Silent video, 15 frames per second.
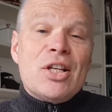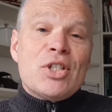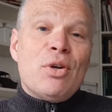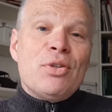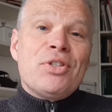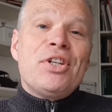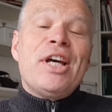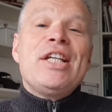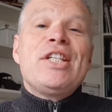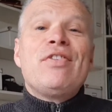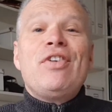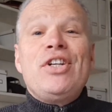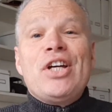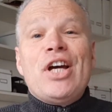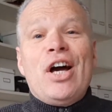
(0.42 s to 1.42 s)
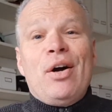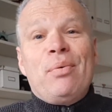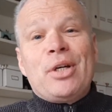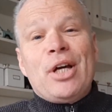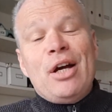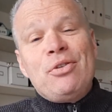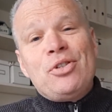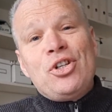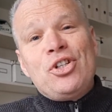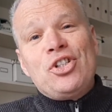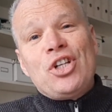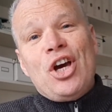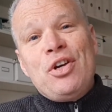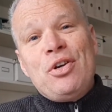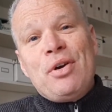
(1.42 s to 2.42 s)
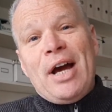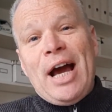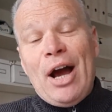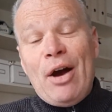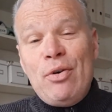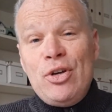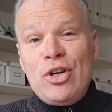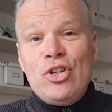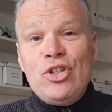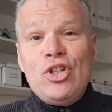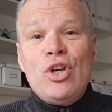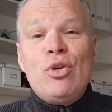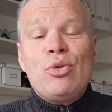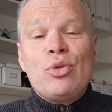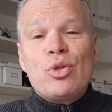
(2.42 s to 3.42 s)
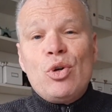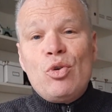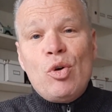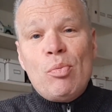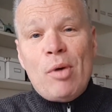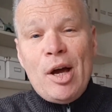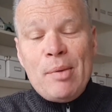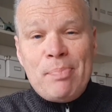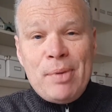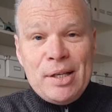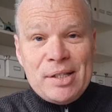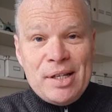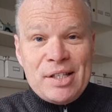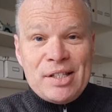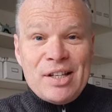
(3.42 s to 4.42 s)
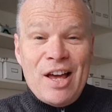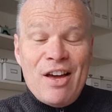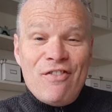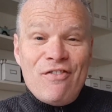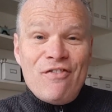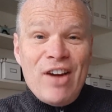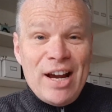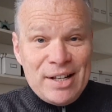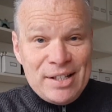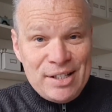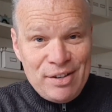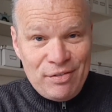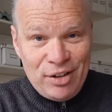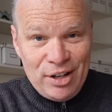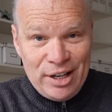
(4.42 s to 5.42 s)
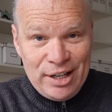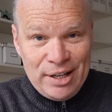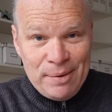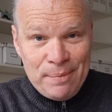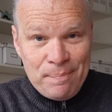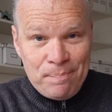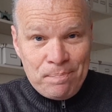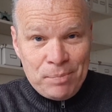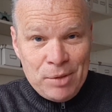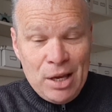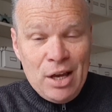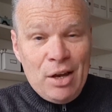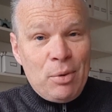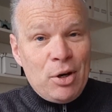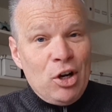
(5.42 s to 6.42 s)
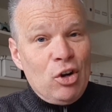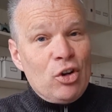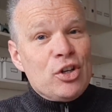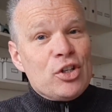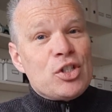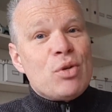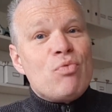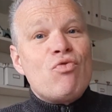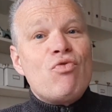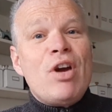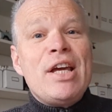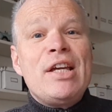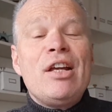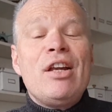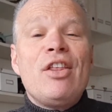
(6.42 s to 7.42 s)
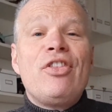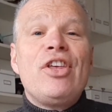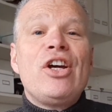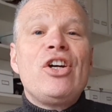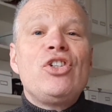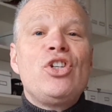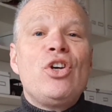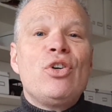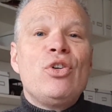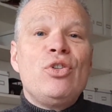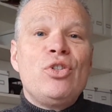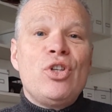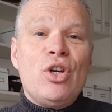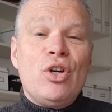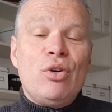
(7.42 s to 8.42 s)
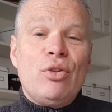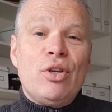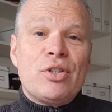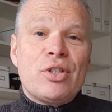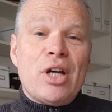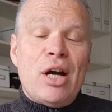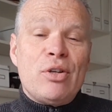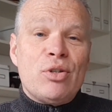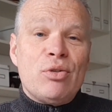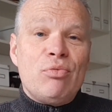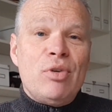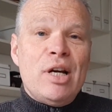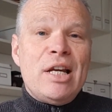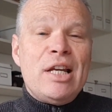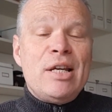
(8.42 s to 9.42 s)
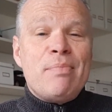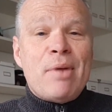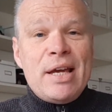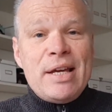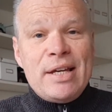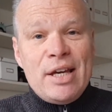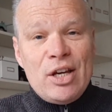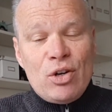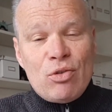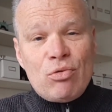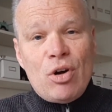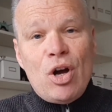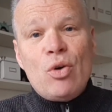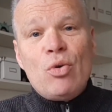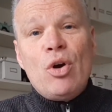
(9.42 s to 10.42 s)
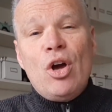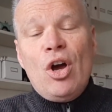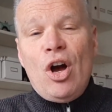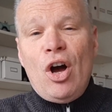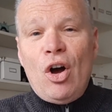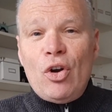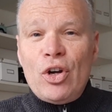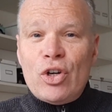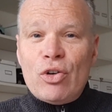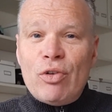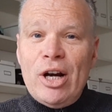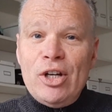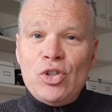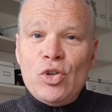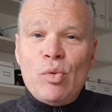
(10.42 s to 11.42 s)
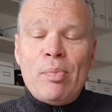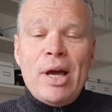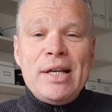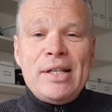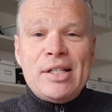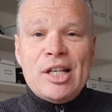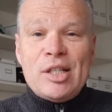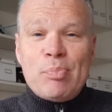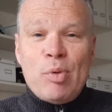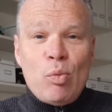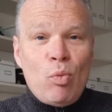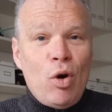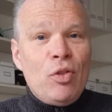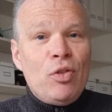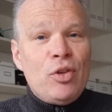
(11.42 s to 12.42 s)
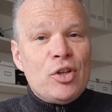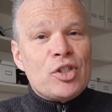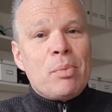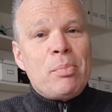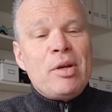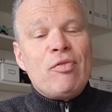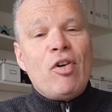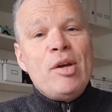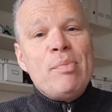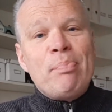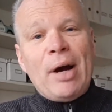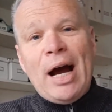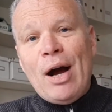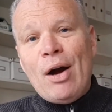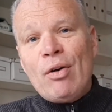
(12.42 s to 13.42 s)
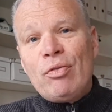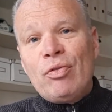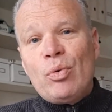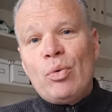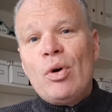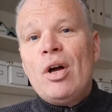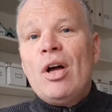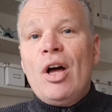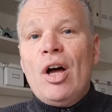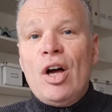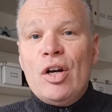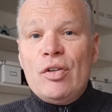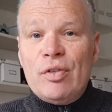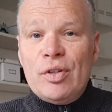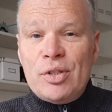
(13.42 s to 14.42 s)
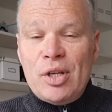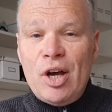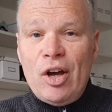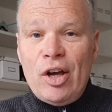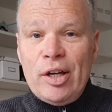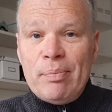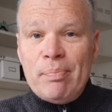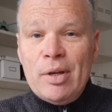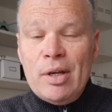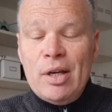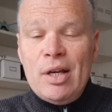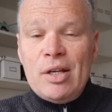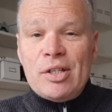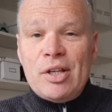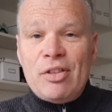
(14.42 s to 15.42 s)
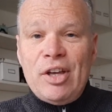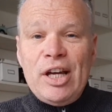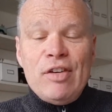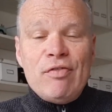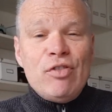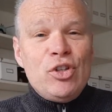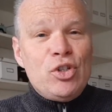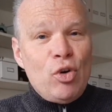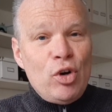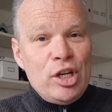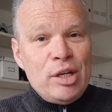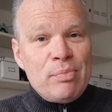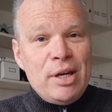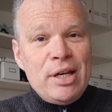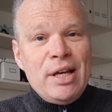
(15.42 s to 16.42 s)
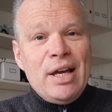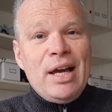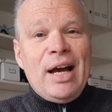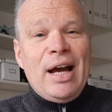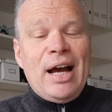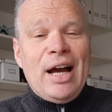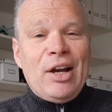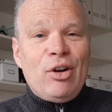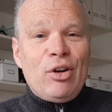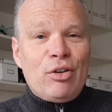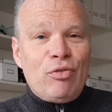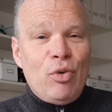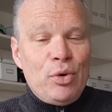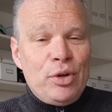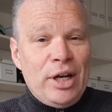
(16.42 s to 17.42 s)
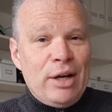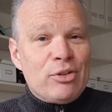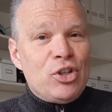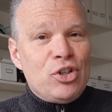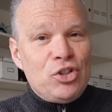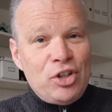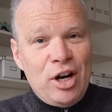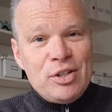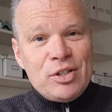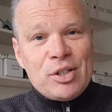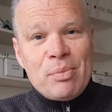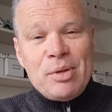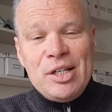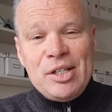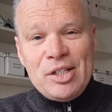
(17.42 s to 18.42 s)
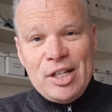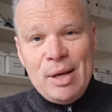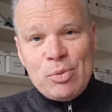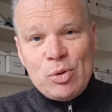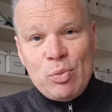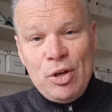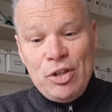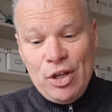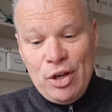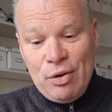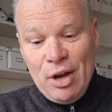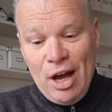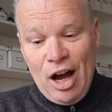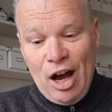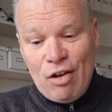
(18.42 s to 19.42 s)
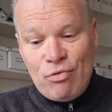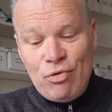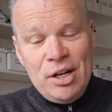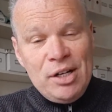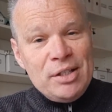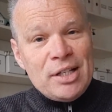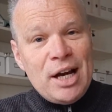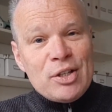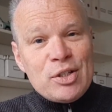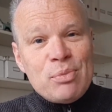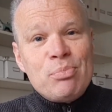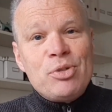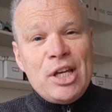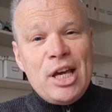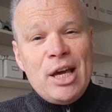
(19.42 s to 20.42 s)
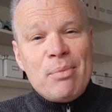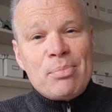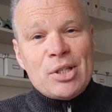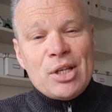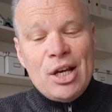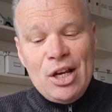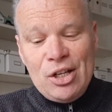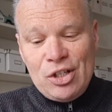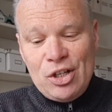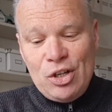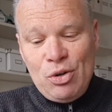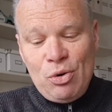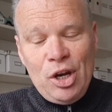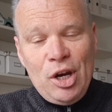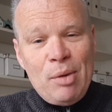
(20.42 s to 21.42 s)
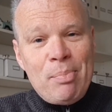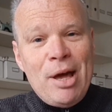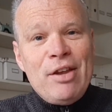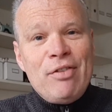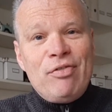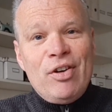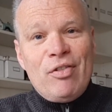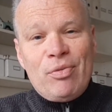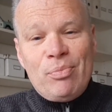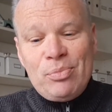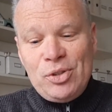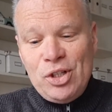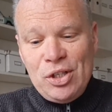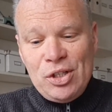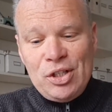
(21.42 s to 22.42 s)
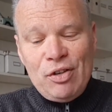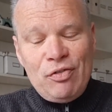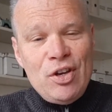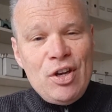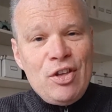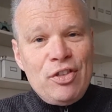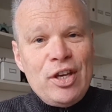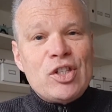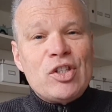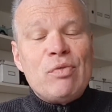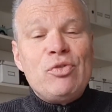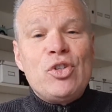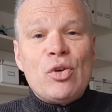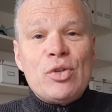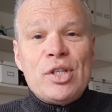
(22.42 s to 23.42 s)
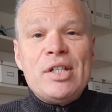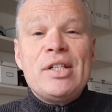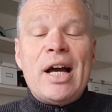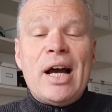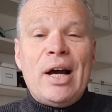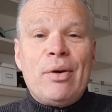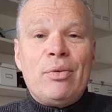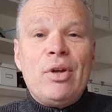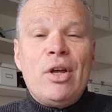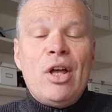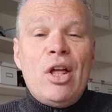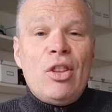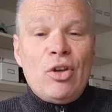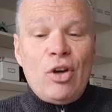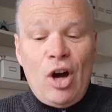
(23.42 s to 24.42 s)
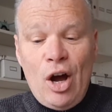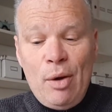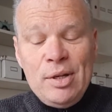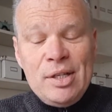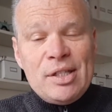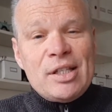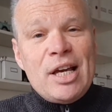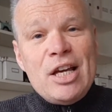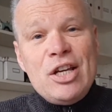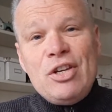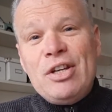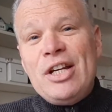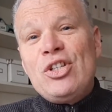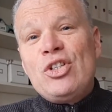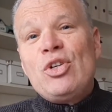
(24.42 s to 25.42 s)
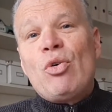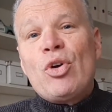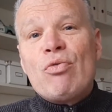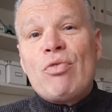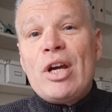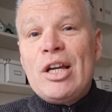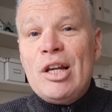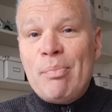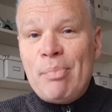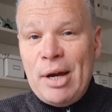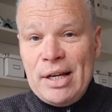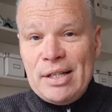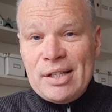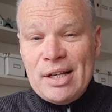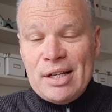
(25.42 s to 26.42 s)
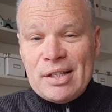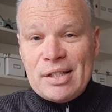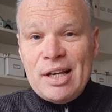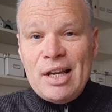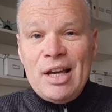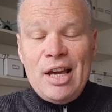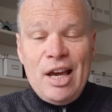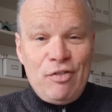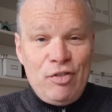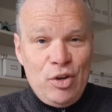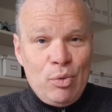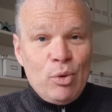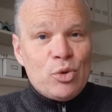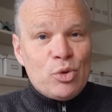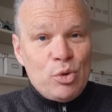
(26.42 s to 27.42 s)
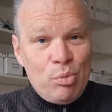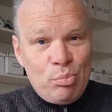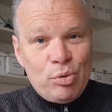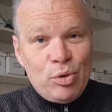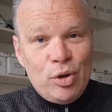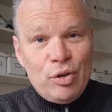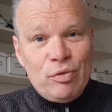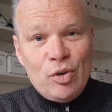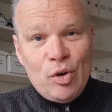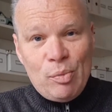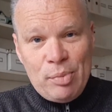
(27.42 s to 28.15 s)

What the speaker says: So on today's video, I'm going to show you how you can use Google My Business effectively. We're going to look at some regular things you can do that's going to really make it grow on a gradual basis, but one that's going to be very powerful over time. So thank you for joining me, and I look forward now to sharing some of these tips with you. I've written down some tips, so you're going to benefit from just a few things I've jotted down that I would say you need to do on a regular basis if you want to improve your